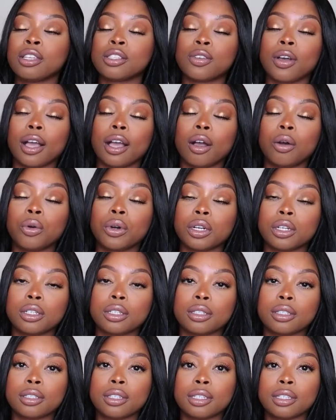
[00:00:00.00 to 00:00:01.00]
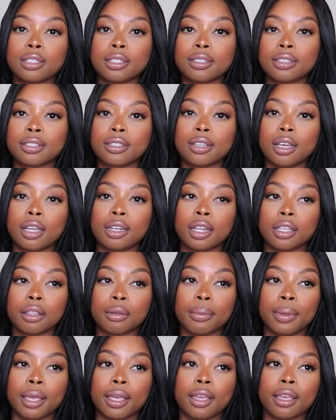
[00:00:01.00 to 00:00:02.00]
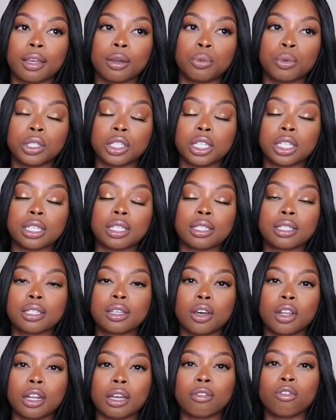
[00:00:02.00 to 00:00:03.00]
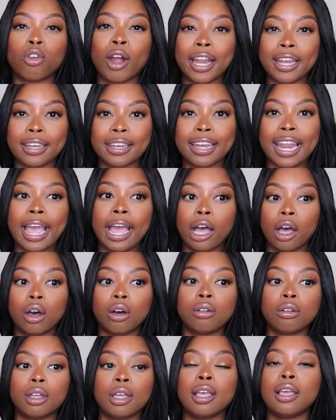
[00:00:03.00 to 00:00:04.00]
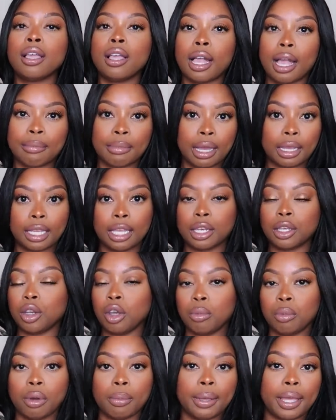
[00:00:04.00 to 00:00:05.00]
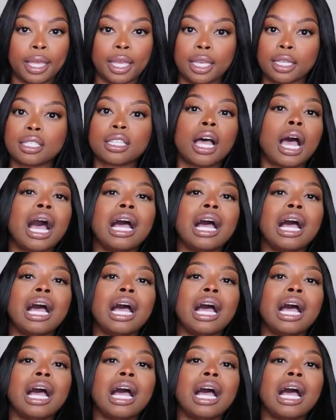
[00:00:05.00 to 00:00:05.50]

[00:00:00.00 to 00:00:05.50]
So I ordered another bag, which is gonna, right now, I'm not getting no more bags.